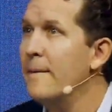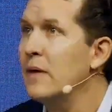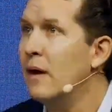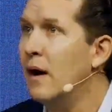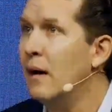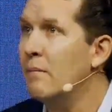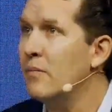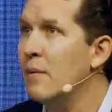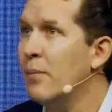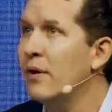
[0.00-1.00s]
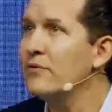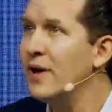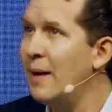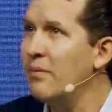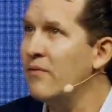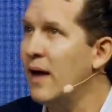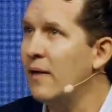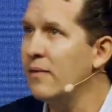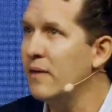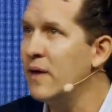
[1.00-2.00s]
But on top of
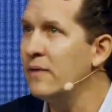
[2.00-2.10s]
that, the thing